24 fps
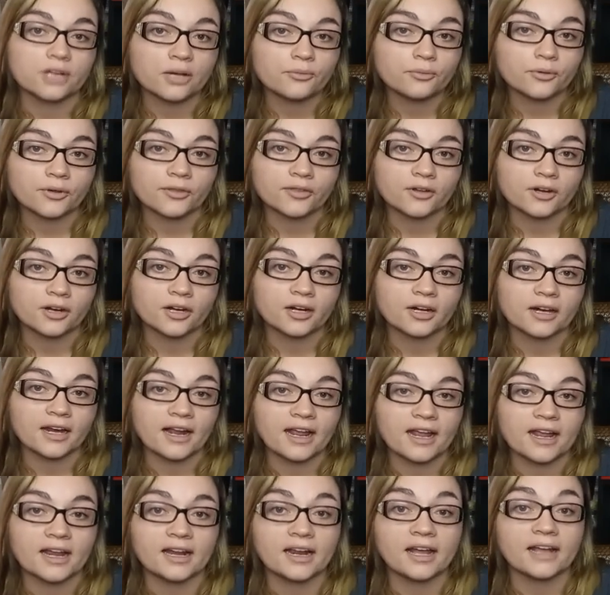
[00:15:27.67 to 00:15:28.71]
up with her,
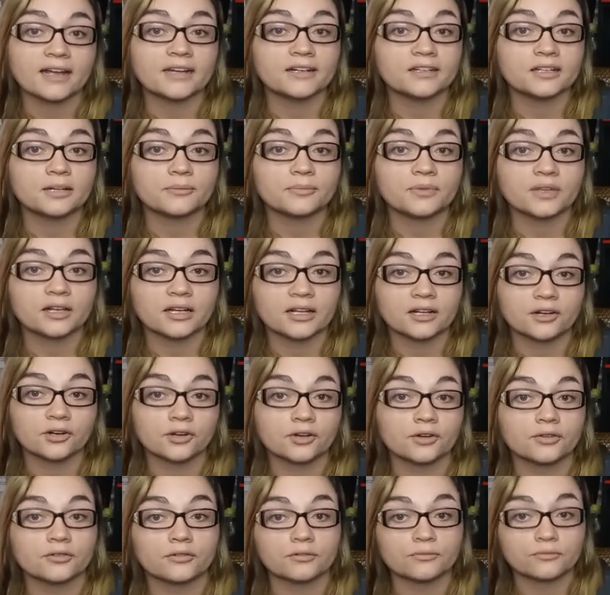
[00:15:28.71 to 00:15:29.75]
and I ended up getting
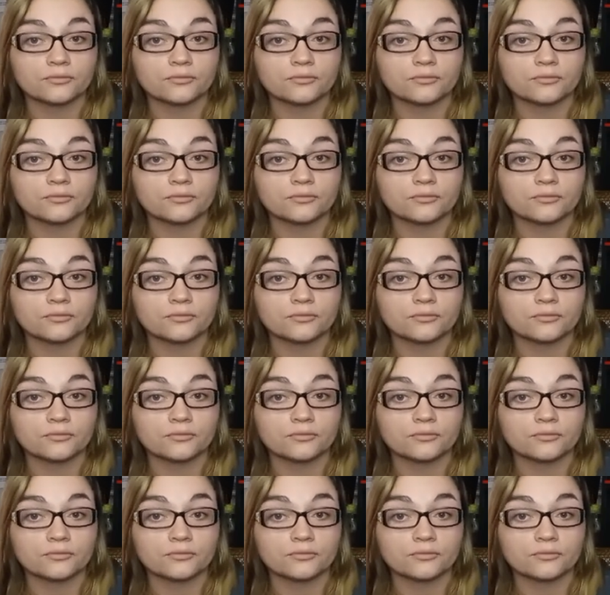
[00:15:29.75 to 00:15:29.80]
her the